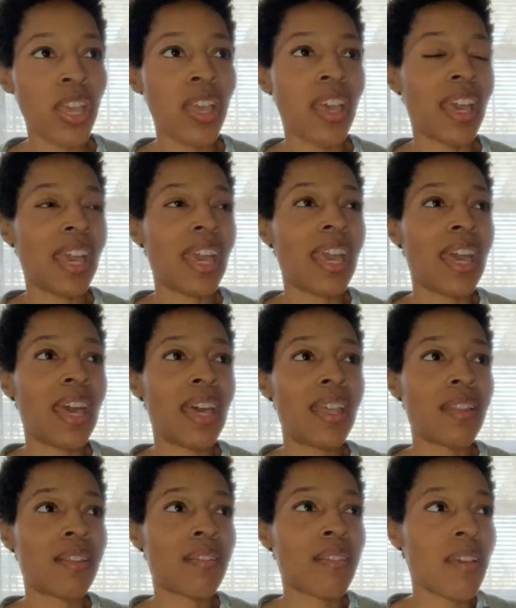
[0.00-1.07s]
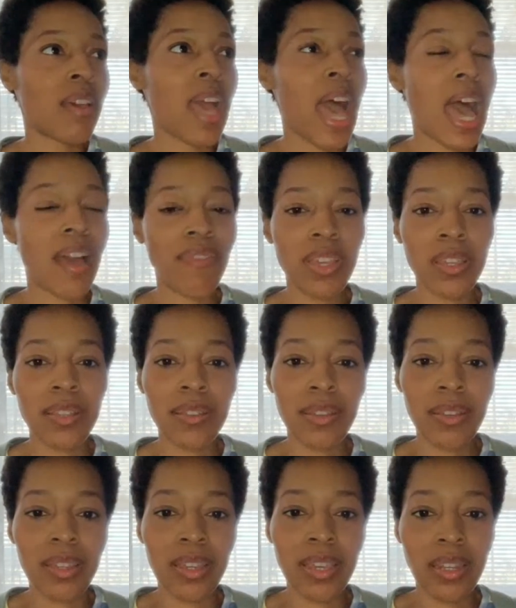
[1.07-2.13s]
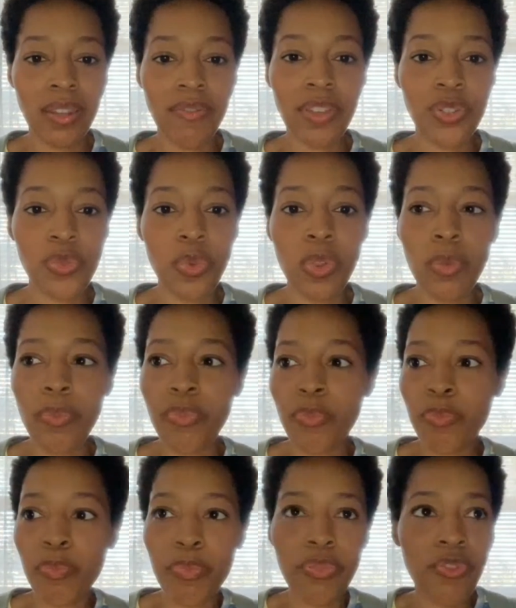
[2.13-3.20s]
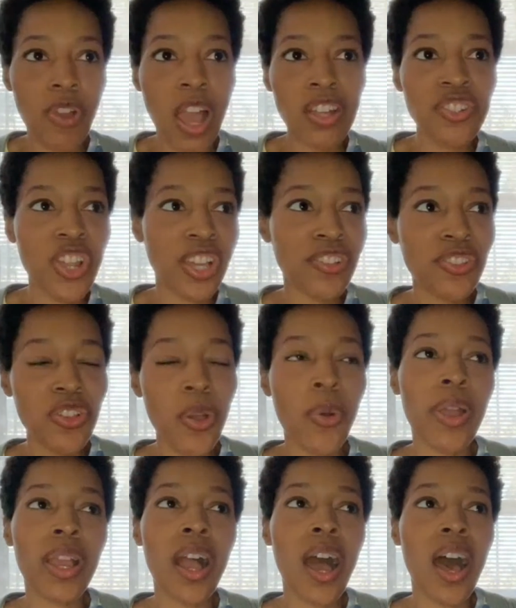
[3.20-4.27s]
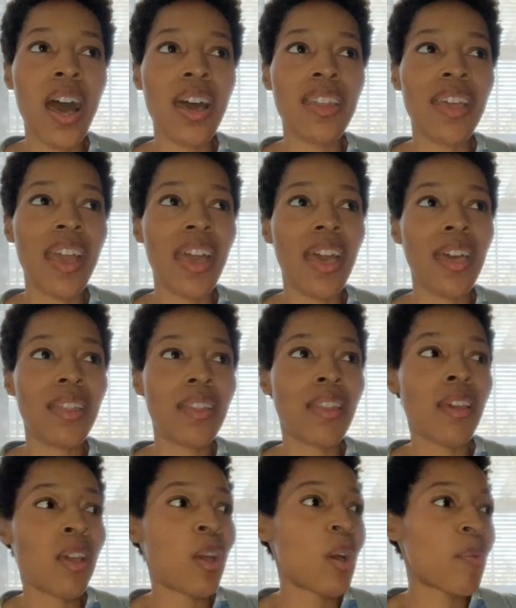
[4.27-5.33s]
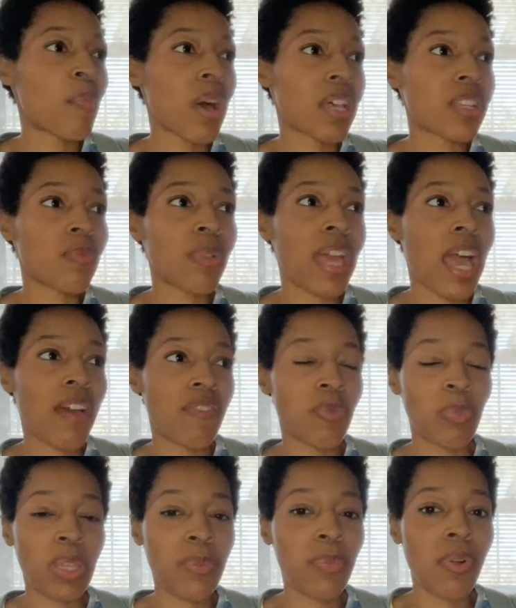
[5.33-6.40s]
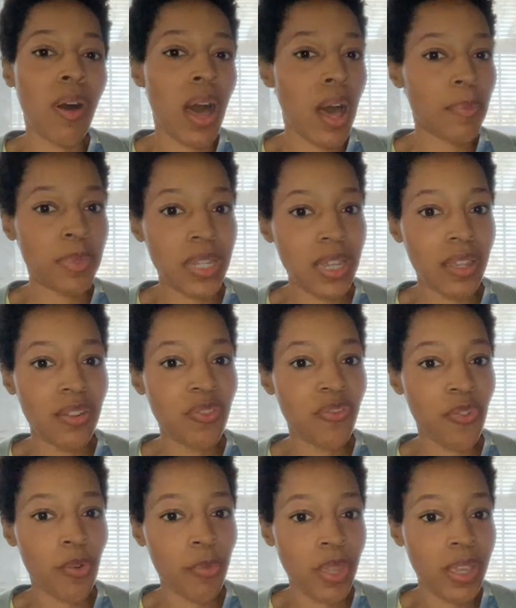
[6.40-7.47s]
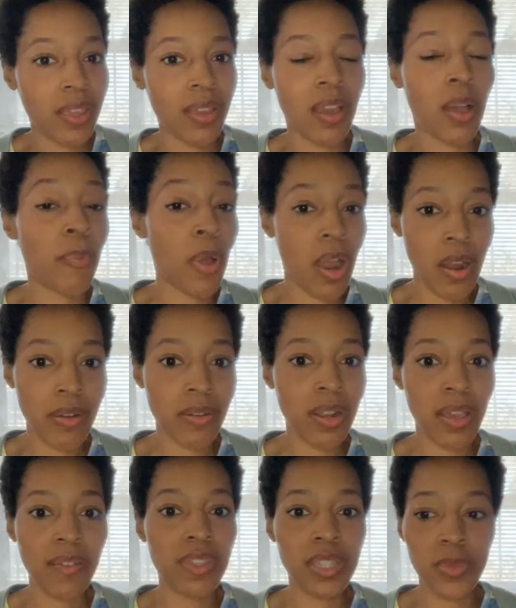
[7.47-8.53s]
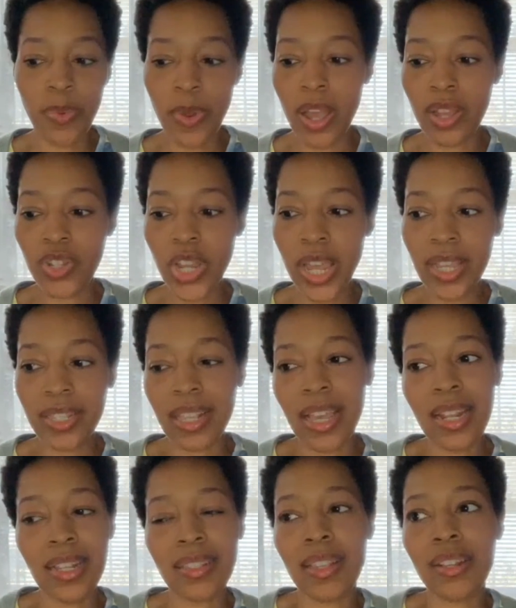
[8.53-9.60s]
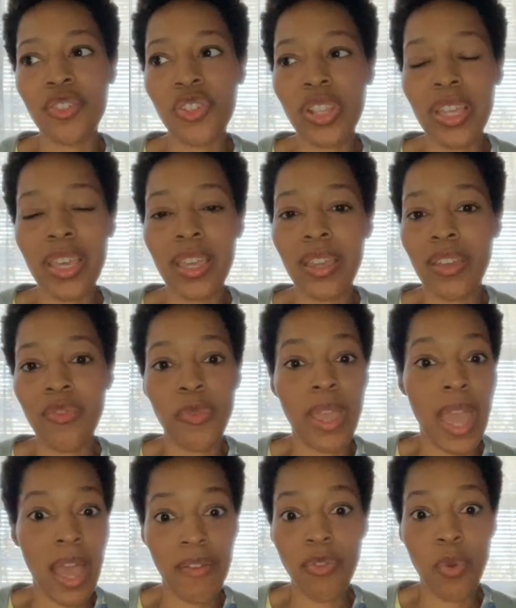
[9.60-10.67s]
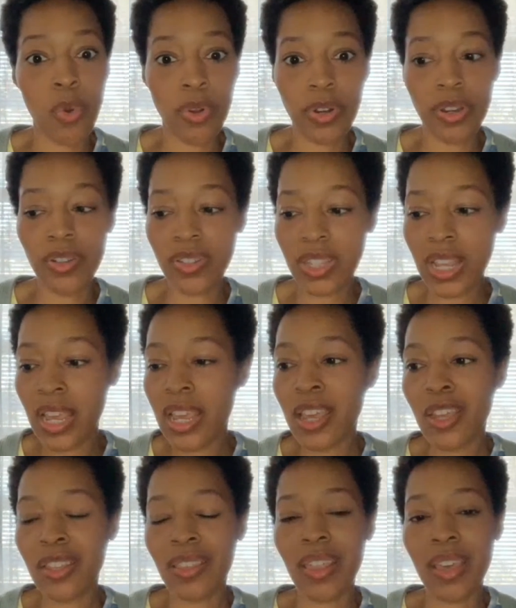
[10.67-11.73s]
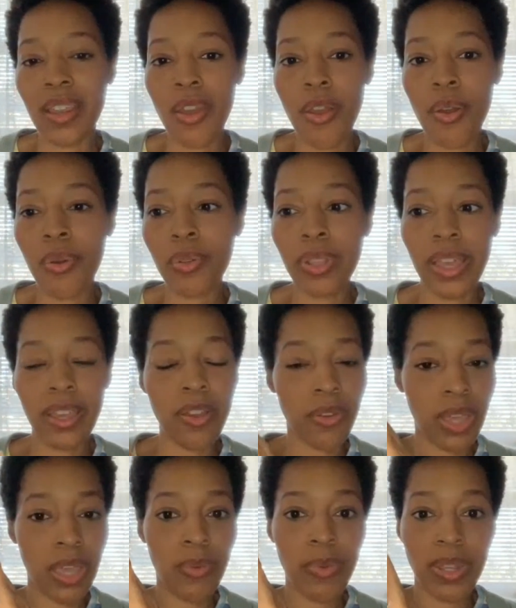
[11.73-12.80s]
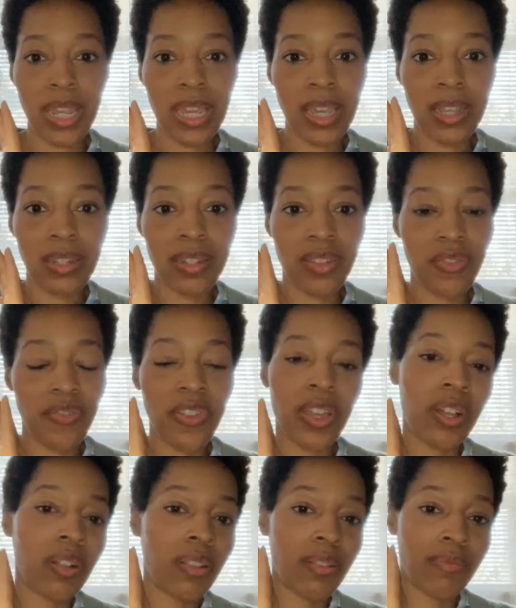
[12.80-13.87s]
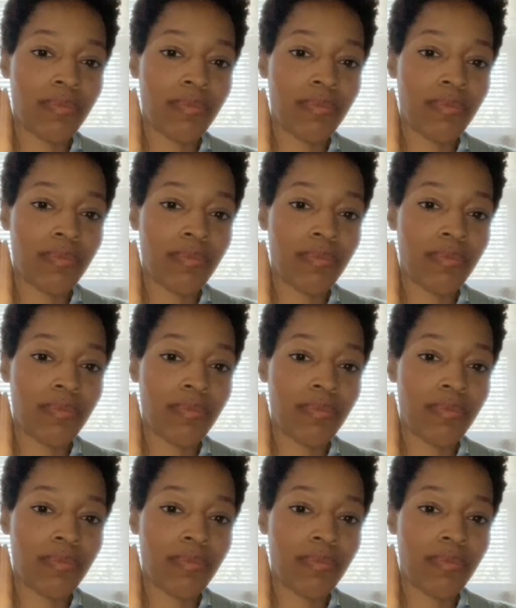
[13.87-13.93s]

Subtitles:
and having individual projects going on, and possibly having people opt in for being a part of these projects. And essentially, if we have orders, they know, like, okay, we need to fill